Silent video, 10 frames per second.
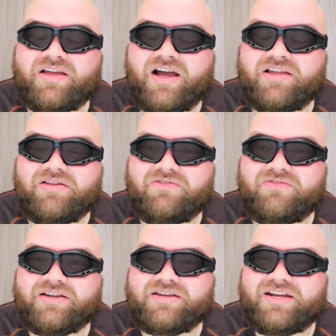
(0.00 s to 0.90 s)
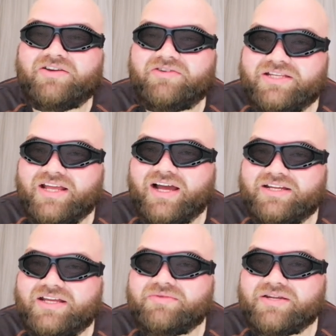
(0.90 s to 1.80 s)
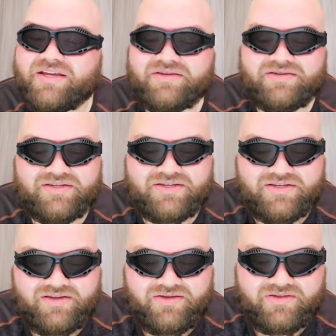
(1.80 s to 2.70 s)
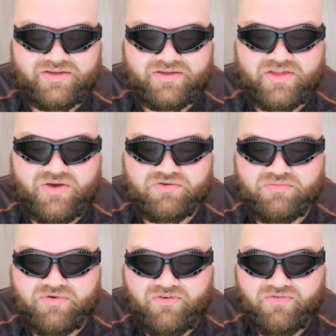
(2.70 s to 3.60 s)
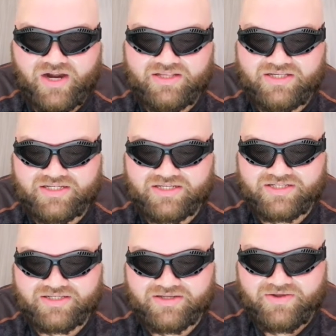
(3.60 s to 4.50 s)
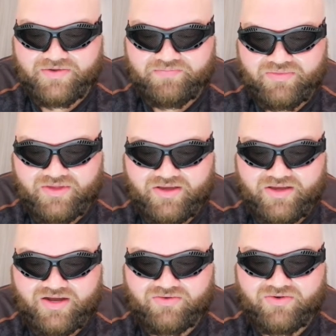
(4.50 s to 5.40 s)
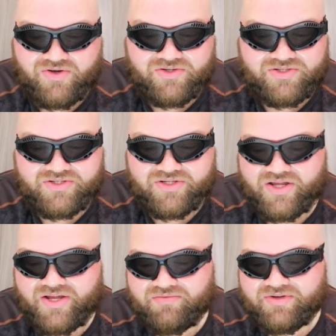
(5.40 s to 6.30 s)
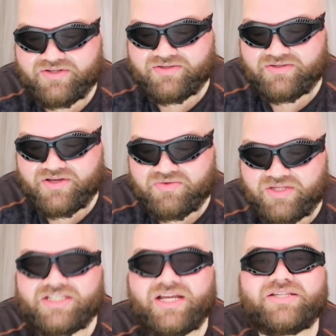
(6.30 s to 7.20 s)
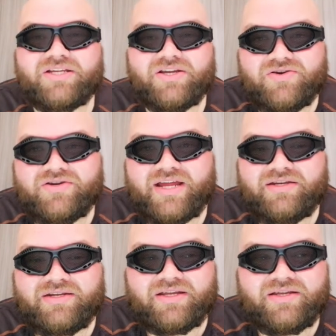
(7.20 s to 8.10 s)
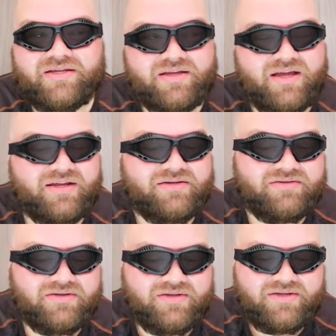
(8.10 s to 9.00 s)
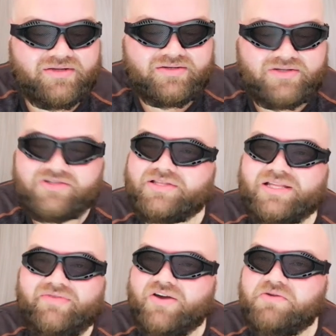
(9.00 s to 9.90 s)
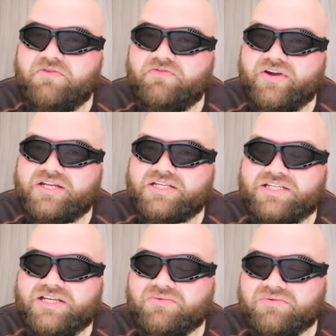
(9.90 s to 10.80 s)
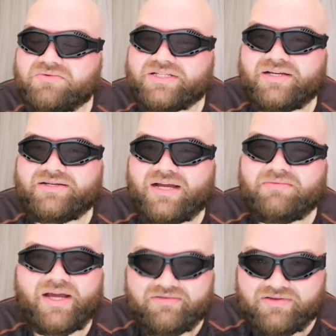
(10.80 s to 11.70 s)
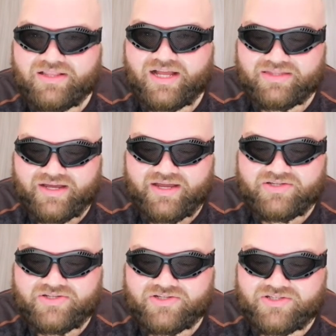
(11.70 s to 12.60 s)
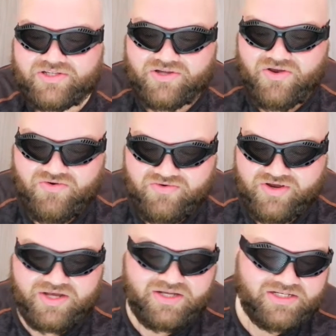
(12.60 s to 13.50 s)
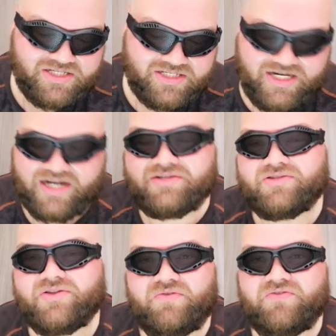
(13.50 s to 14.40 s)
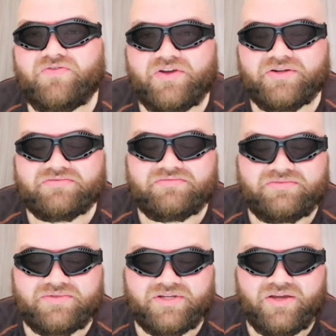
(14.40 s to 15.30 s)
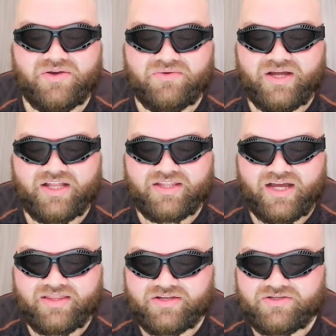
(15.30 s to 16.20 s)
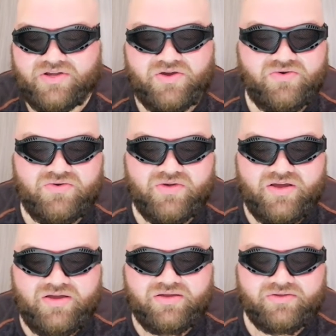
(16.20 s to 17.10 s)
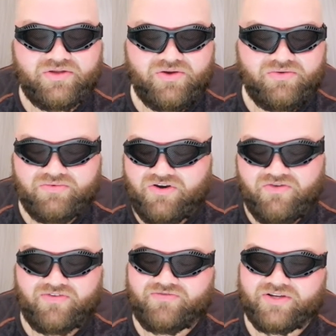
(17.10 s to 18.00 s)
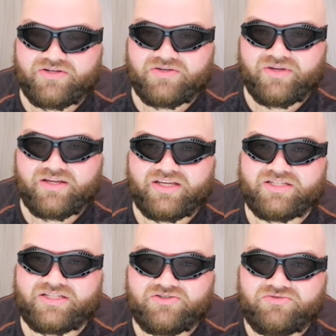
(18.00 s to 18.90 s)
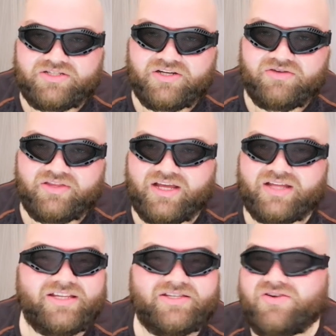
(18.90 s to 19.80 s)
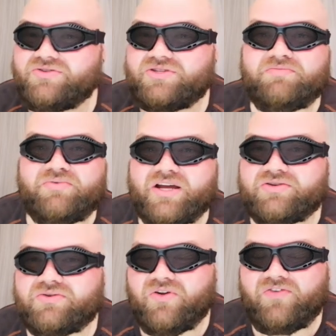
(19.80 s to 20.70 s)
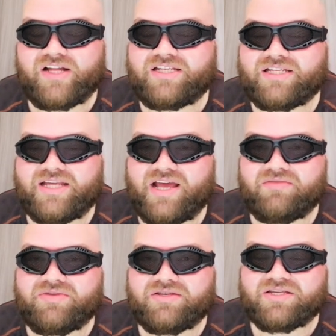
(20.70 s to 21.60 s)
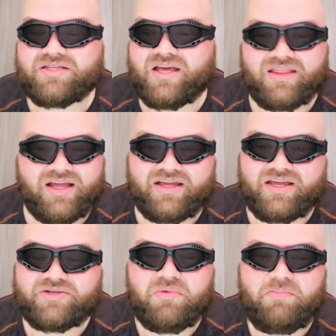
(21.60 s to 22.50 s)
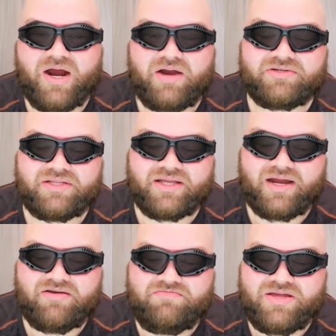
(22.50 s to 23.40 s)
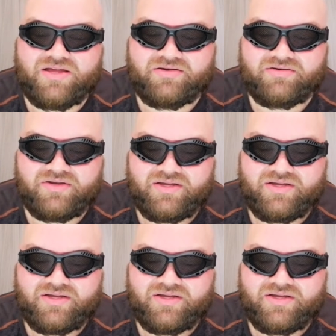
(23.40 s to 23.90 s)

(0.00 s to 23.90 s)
I love, and I noticed it had him in it, the older brother Francis. This has a good ending and doesn't leave it open for any sequels, and I'm kind of glad that it's just its own standalone film, and that there's no, other thing to it. It's treasure, and that there's no supernatural or fantasy elements in there like it is with Pirates of the Caribbean.